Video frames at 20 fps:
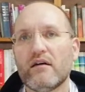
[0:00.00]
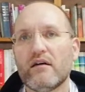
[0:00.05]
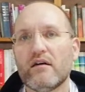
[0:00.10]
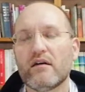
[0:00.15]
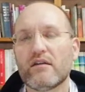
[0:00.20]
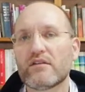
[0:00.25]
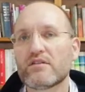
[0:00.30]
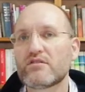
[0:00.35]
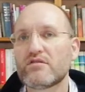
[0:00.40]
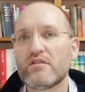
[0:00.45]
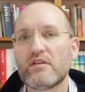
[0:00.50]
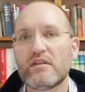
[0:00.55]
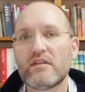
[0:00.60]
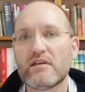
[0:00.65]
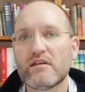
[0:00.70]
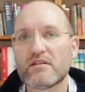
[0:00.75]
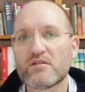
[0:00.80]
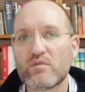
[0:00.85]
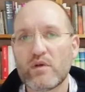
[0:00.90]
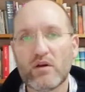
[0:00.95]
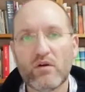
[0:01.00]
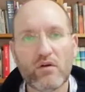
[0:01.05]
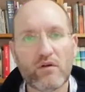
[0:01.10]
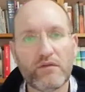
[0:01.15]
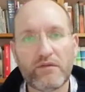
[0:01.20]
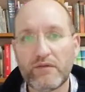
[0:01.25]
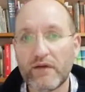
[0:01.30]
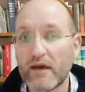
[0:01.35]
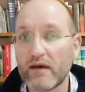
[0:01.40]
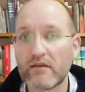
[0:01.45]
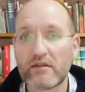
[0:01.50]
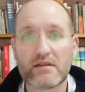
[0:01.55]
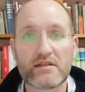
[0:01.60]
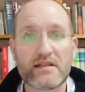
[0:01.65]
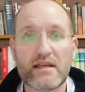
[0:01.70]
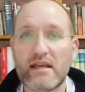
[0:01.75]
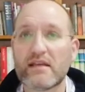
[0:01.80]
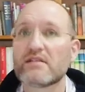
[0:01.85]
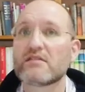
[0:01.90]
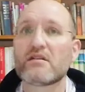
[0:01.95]
Well, the truth is, we all fail the
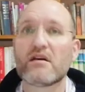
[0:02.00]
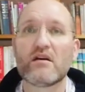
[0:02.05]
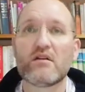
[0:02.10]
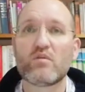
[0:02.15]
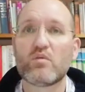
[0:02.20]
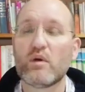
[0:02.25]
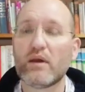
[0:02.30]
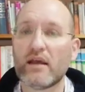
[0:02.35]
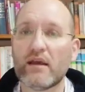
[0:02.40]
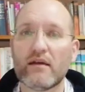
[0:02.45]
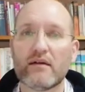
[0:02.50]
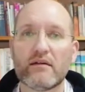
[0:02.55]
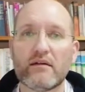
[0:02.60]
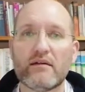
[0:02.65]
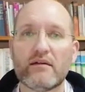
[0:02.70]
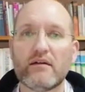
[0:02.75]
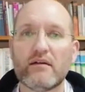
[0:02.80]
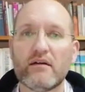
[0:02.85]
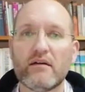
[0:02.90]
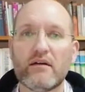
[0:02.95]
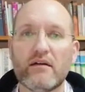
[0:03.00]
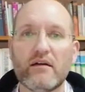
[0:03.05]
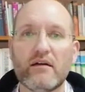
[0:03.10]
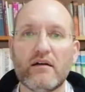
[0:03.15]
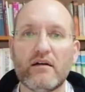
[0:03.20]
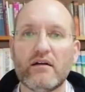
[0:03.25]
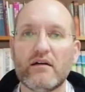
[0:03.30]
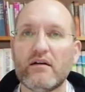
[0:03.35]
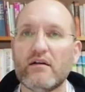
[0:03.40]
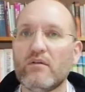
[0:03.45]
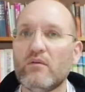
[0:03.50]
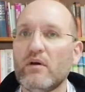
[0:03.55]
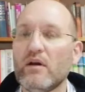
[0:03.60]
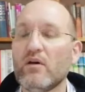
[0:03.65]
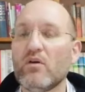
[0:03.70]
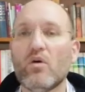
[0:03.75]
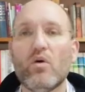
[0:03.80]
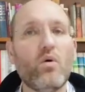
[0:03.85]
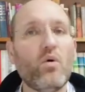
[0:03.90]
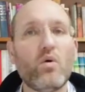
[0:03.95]
test, don't we? We're
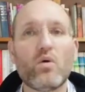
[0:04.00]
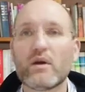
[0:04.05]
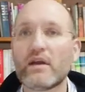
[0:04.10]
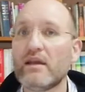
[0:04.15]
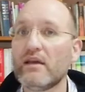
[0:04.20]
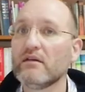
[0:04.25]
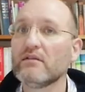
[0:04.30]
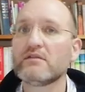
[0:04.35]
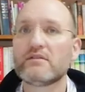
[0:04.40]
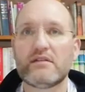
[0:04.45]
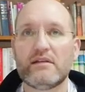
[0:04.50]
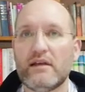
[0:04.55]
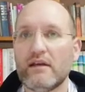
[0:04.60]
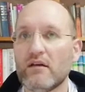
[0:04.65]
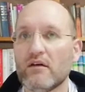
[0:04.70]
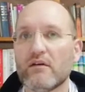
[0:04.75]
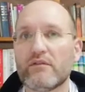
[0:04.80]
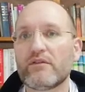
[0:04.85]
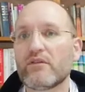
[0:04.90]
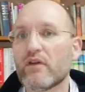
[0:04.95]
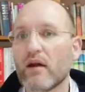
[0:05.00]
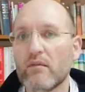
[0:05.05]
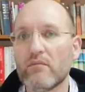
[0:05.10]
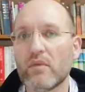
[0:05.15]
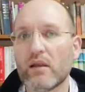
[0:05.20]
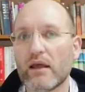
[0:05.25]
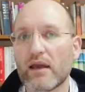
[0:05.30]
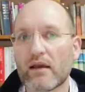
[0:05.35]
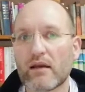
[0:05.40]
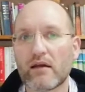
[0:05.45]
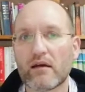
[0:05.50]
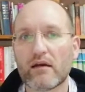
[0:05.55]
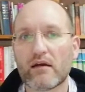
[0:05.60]
all guilty of grumbling.